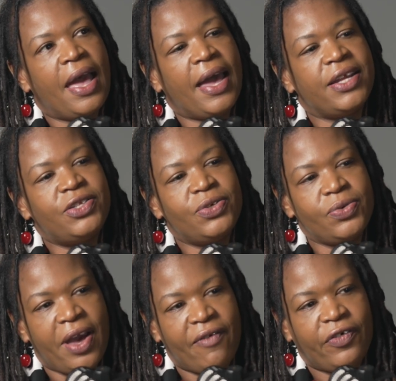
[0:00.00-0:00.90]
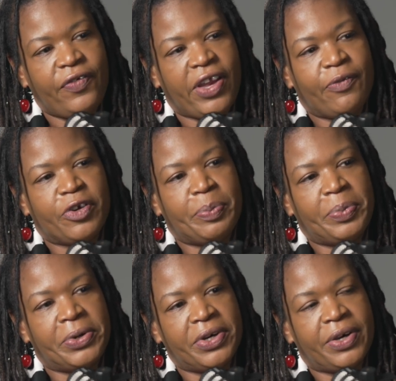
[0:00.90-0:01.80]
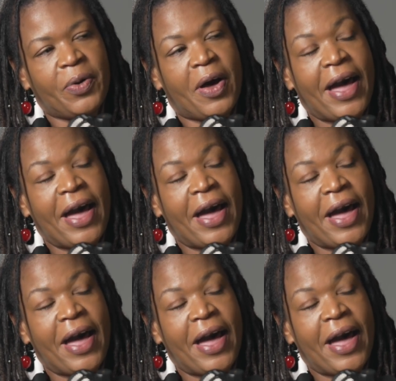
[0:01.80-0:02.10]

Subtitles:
I do have a favorite book. Well,